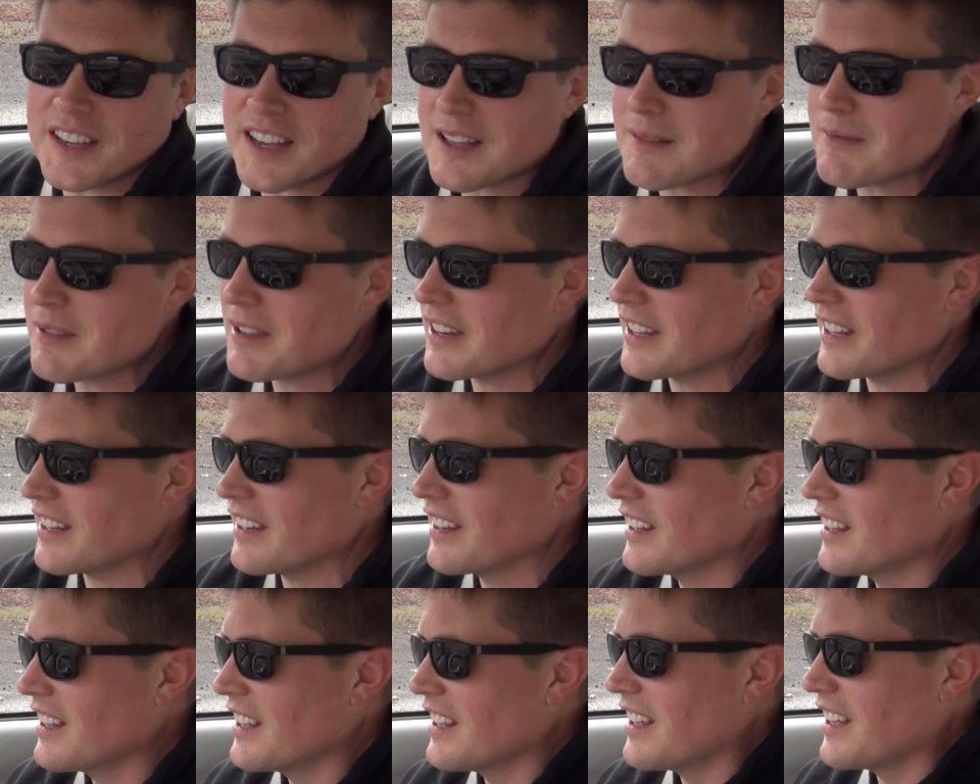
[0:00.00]
time in it.
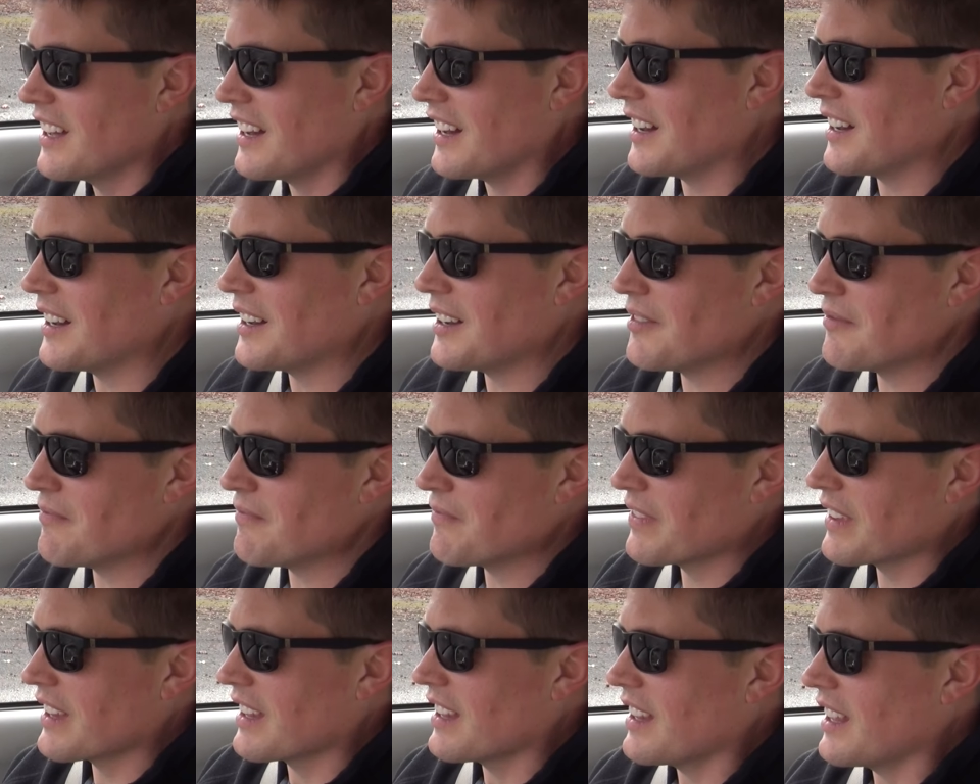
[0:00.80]

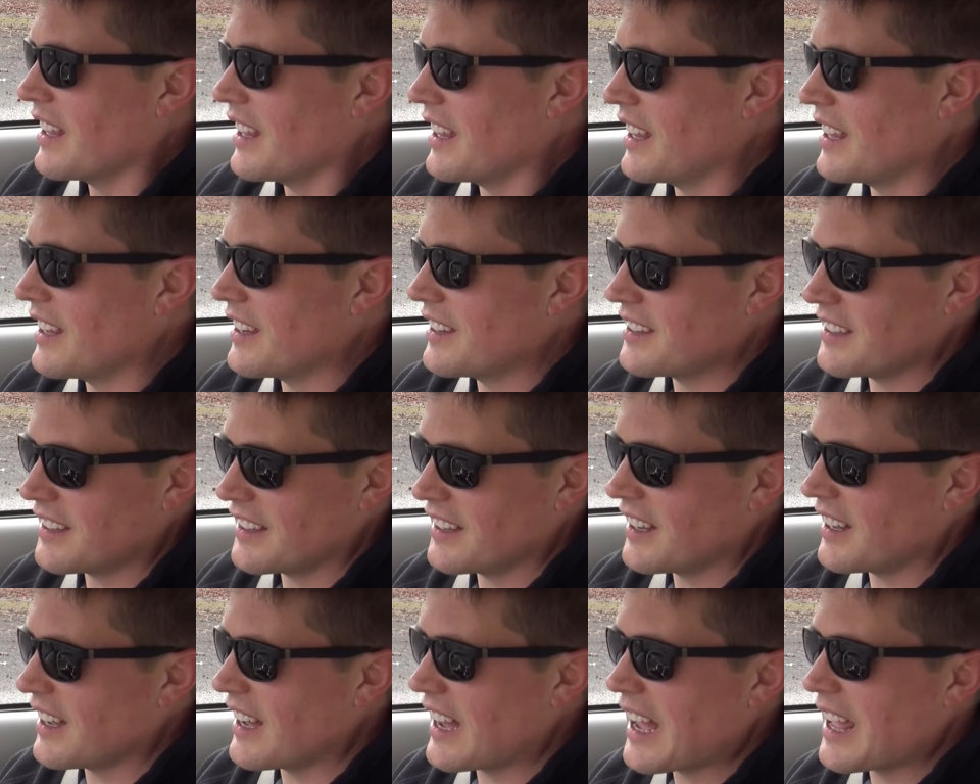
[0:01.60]
Um, and
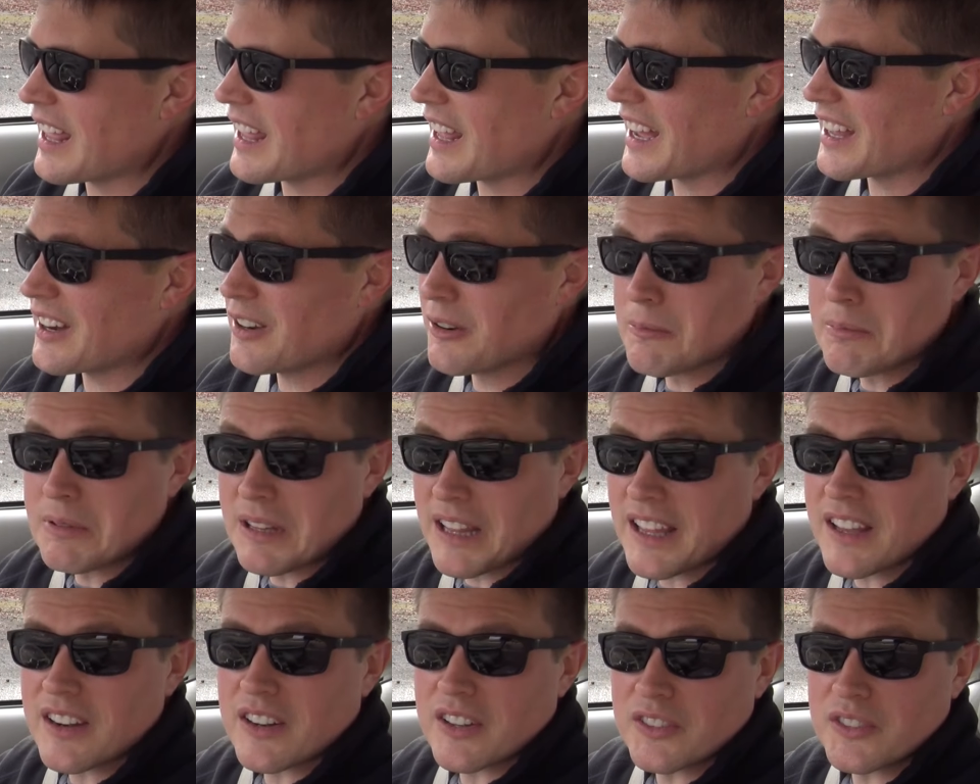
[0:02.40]
I, I don't
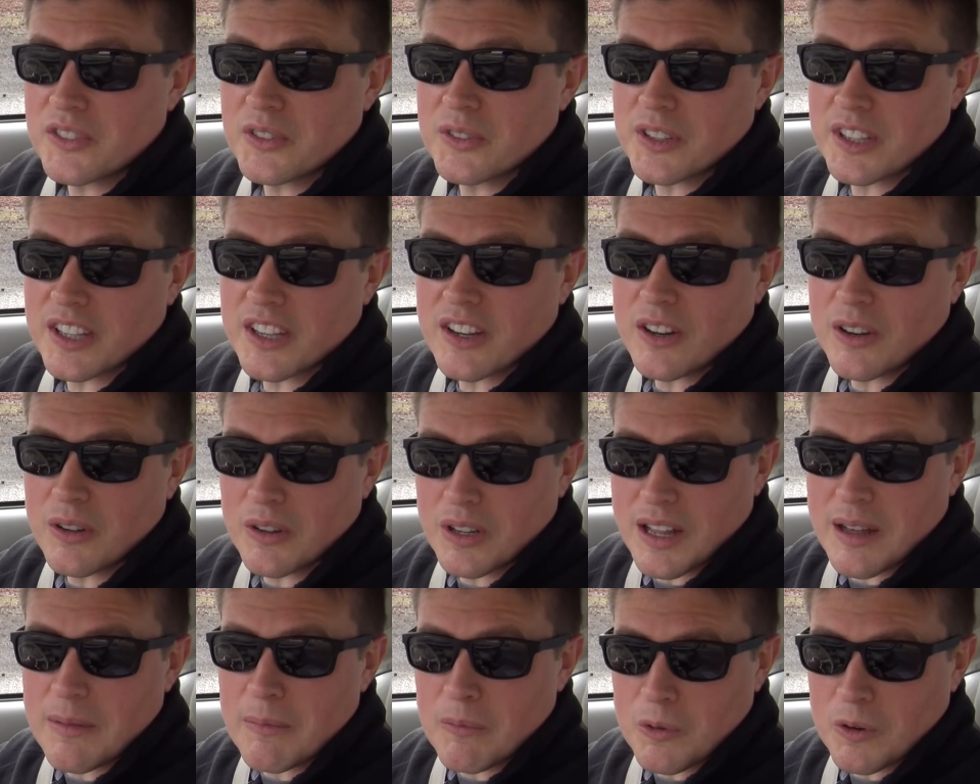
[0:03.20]
plan on doing a
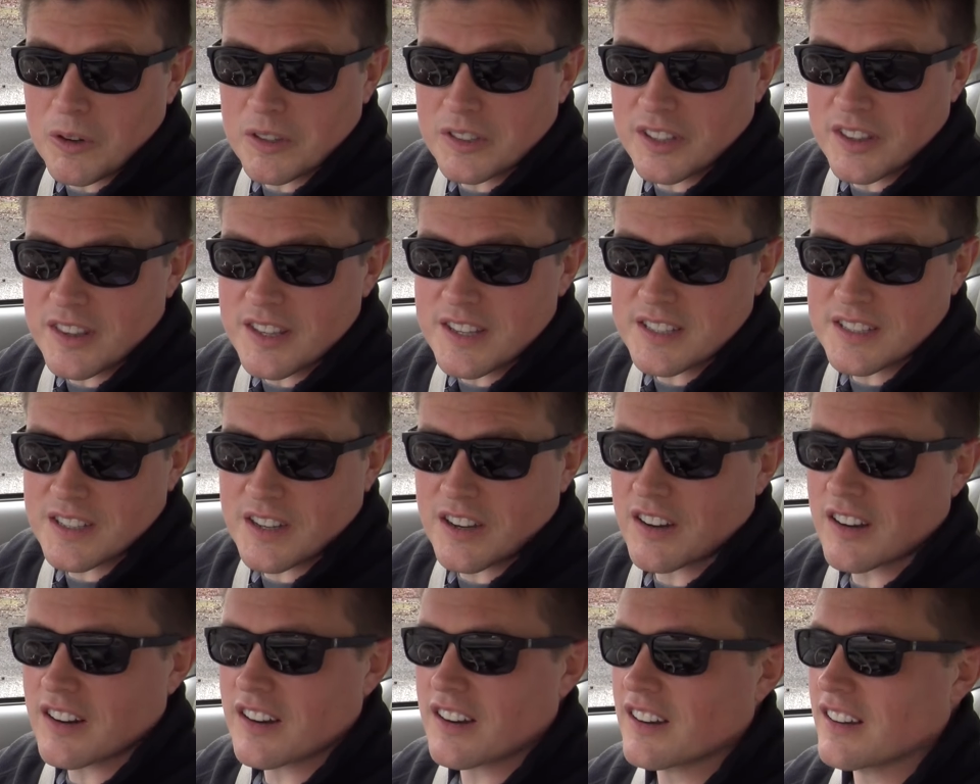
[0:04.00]
whole lot more to this
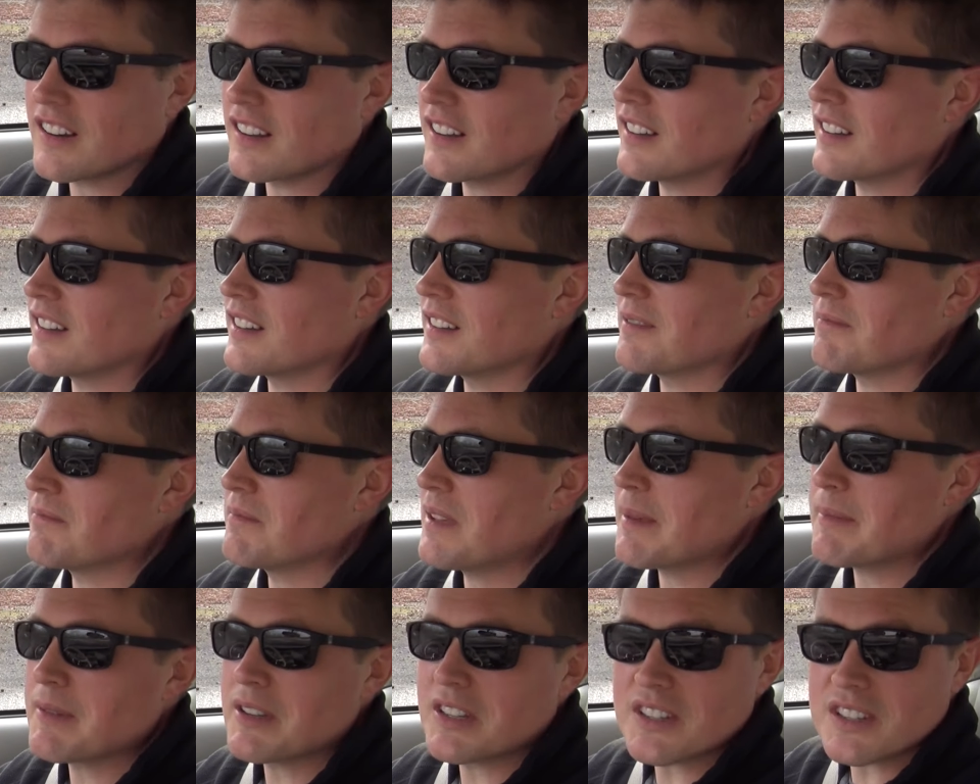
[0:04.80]
car. Uh,
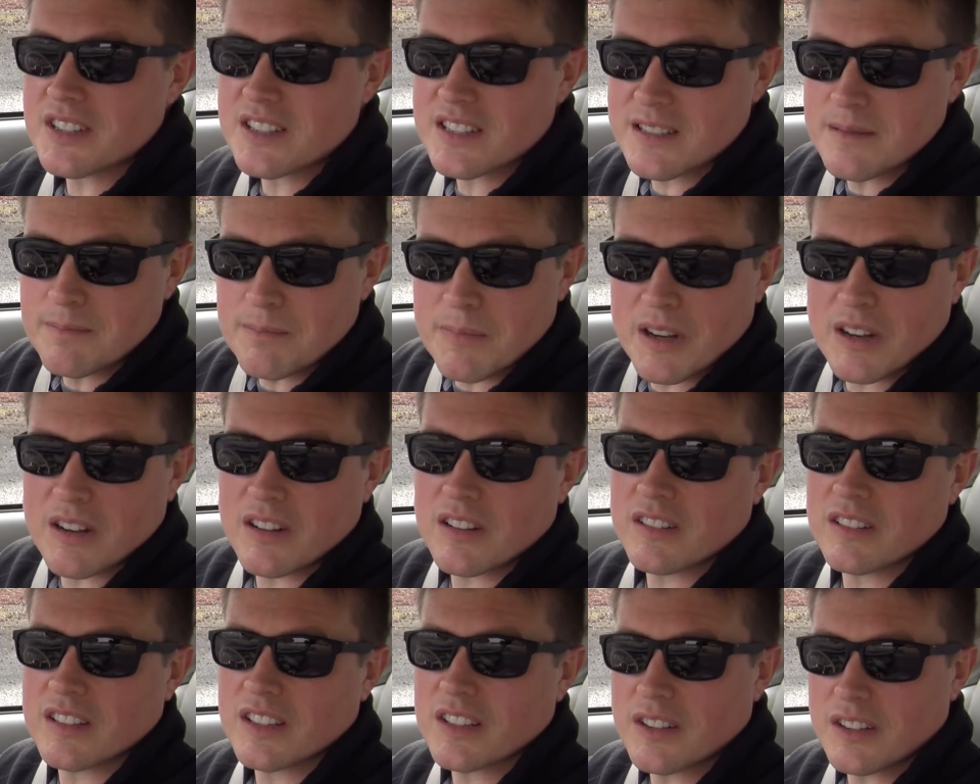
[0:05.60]
maybe just
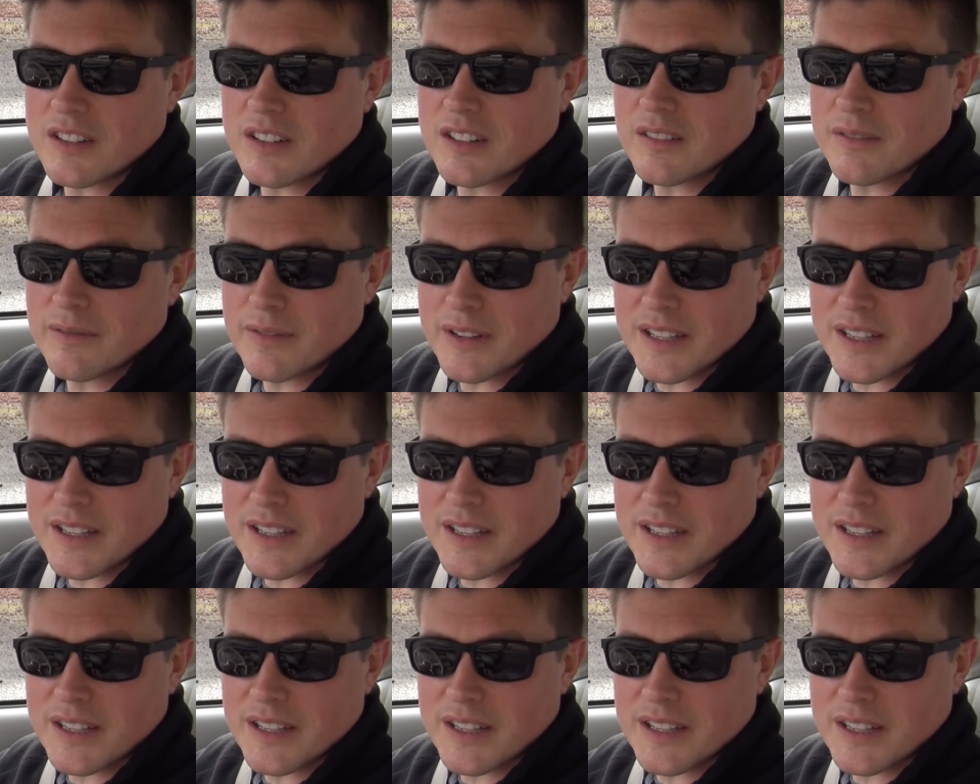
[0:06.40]
small little